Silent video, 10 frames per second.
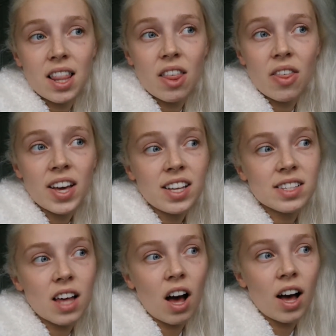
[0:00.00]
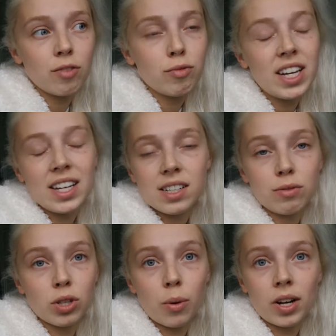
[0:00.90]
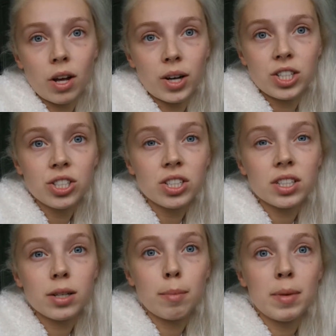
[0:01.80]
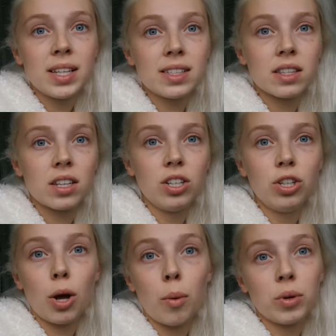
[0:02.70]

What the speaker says: the things that I read, even though I know I shouldn't, means that, you know,